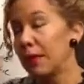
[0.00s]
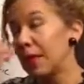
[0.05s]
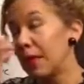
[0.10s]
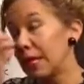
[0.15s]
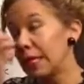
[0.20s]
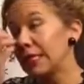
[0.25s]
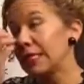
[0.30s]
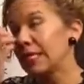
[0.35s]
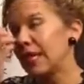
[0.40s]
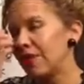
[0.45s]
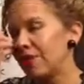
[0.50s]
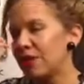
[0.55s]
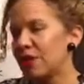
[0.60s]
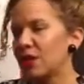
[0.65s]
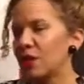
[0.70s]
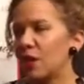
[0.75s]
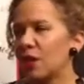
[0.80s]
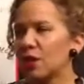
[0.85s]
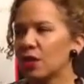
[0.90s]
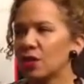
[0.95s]
And
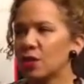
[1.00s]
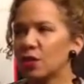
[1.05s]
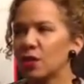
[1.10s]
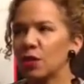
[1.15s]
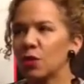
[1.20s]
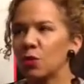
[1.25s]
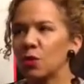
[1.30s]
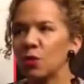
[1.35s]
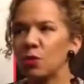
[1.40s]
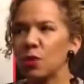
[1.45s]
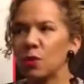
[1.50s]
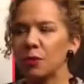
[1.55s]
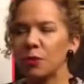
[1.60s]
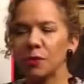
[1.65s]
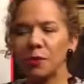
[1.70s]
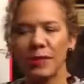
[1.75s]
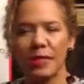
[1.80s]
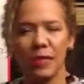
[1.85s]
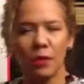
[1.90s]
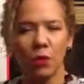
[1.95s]
indefinite articles. You were
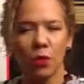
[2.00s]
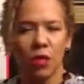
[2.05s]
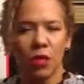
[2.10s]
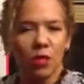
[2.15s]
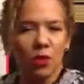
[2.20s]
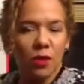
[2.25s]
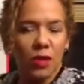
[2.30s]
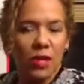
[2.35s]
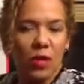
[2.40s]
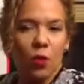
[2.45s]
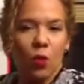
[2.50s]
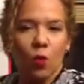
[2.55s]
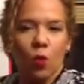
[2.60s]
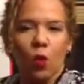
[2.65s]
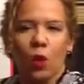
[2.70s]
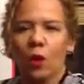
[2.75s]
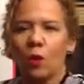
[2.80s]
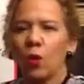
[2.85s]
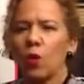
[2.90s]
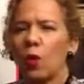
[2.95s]
probably wondering,
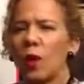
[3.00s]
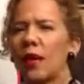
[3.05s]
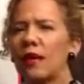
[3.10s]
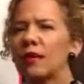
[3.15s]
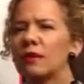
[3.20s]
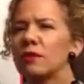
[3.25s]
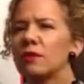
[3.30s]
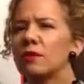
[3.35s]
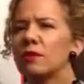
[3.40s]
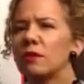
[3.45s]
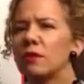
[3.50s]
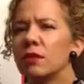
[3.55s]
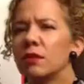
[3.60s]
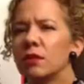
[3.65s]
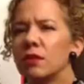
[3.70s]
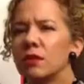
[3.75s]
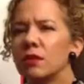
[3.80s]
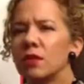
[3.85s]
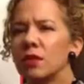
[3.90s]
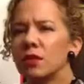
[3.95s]
well, what
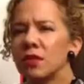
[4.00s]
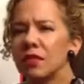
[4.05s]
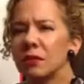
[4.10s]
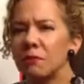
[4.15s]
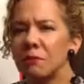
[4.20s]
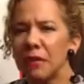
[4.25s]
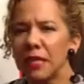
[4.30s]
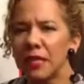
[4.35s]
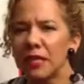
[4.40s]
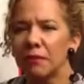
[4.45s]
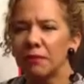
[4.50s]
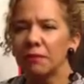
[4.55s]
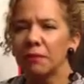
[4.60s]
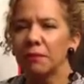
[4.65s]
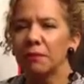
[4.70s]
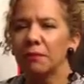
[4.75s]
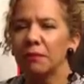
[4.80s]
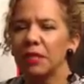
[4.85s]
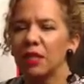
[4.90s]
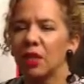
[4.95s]
does it mean,
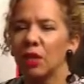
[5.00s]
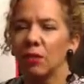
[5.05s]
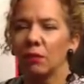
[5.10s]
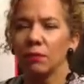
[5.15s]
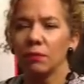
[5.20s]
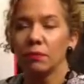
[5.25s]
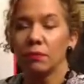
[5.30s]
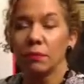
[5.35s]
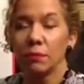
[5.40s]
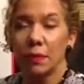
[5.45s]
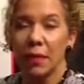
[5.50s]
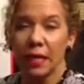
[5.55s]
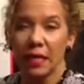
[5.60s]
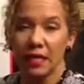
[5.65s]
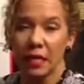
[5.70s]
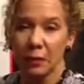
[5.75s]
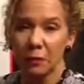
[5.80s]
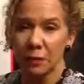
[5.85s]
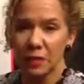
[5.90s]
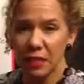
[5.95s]
by
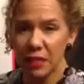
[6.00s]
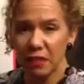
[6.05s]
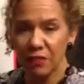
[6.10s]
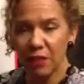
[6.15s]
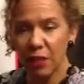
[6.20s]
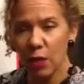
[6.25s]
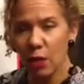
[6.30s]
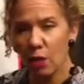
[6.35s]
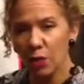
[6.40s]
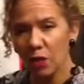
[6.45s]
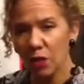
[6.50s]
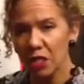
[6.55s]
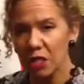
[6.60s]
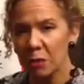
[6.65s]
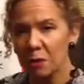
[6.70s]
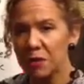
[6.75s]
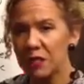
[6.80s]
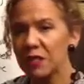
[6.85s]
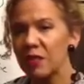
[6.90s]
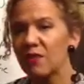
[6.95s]
specific or
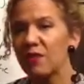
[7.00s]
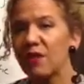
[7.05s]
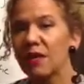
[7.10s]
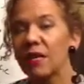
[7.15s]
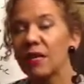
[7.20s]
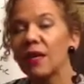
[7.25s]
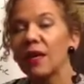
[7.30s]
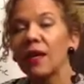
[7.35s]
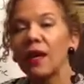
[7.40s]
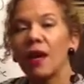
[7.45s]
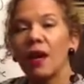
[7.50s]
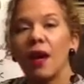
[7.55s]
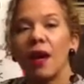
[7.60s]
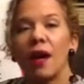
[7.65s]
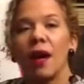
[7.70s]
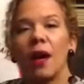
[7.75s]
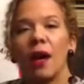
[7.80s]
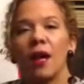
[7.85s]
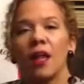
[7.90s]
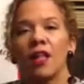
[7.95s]
non-specific?
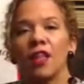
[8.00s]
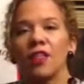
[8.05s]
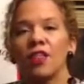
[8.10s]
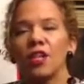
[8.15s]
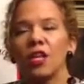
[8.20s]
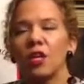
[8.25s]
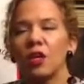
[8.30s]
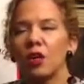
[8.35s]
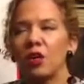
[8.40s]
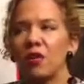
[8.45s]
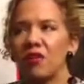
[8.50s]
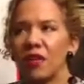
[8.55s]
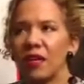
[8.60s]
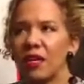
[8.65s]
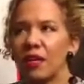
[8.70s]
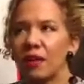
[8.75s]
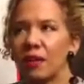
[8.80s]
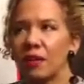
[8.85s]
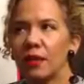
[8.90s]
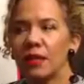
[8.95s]
Think of
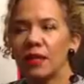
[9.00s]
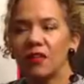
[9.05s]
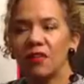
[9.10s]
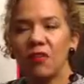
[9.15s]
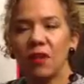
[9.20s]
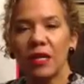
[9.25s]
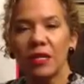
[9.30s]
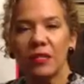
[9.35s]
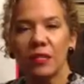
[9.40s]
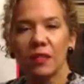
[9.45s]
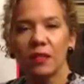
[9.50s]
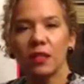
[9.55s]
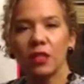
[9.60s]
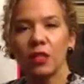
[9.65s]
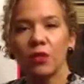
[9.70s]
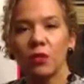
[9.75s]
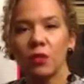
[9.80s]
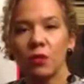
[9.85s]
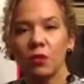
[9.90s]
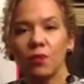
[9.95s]
it, if I tell
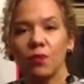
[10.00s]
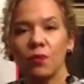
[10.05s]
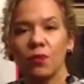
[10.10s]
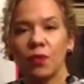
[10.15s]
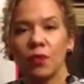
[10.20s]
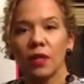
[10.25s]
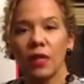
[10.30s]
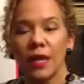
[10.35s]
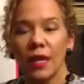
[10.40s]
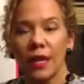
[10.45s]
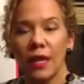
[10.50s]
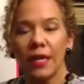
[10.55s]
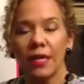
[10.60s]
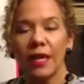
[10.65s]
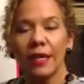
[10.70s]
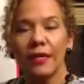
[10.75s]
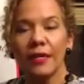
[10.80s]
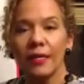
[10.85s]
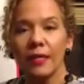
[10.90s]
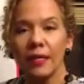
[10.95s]
you, hey,
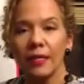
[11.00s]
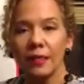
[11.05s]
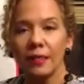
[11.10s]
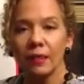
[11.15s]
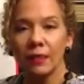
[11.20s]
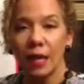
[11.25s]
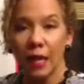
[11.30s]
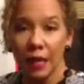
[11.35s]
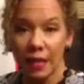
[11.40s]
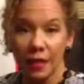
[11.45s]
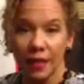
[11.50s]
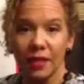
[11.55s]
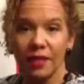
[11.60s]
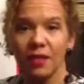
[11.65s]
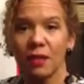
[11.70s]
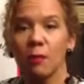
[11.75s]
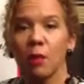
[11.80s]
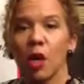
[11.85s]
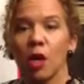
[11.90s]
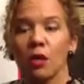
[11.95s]
I need
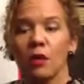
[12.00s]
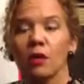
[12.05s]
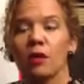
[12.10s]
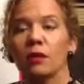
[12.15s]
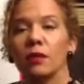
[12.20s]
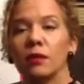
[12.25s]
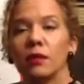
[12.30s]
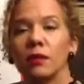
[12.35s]
the book.